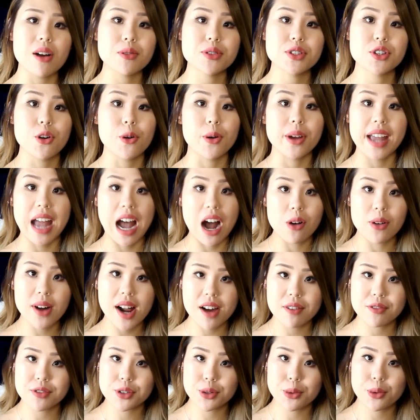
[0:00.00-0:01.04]
was going out
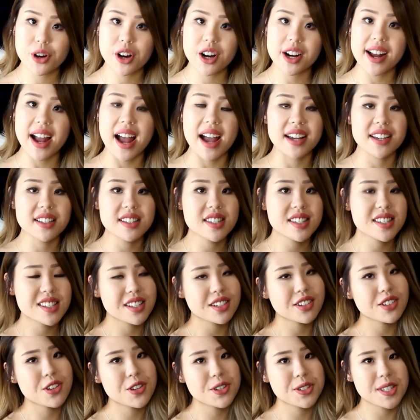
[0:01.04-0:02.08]
after work, I could
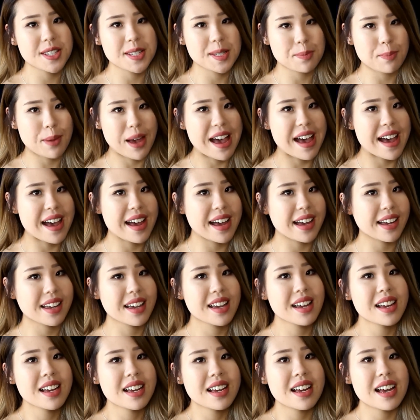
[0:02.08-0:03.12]
still use this bag
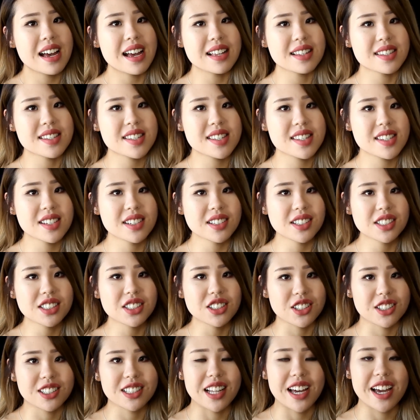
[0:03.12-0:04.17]
and still
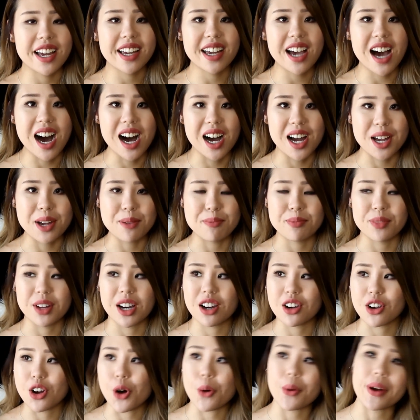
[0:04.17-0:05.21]
look like I'm
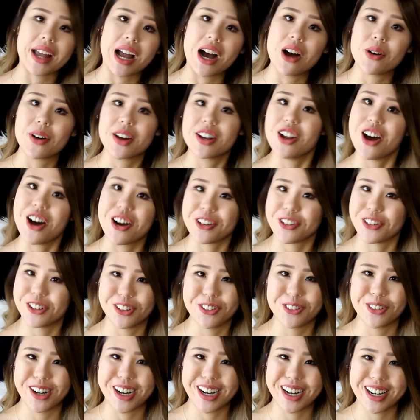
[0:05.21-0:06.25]
going out and not going
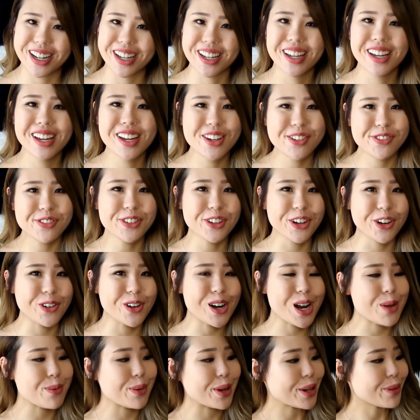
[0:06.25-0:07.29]
to work, if you know
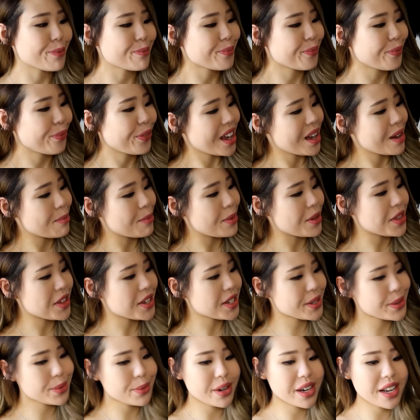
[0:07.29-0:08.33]
what I mean. But
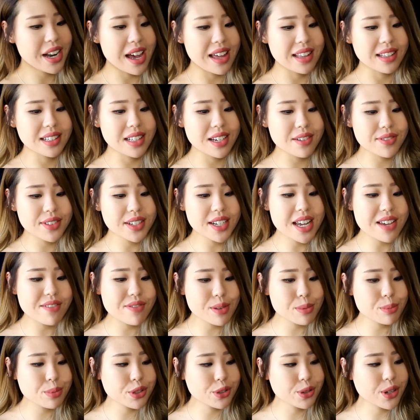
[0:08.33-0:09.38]
this one, I love the
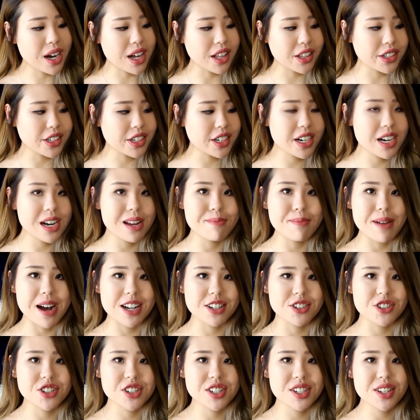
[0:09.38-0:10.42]
navy blue color. It
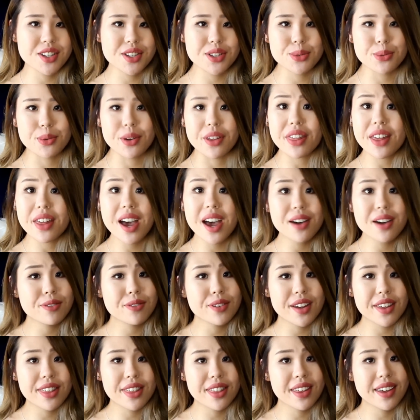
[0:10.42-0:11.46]
matches with
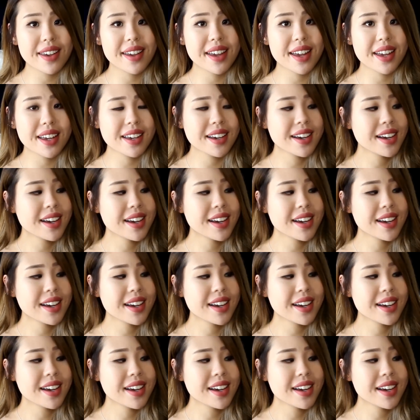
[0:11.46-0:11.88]
everything.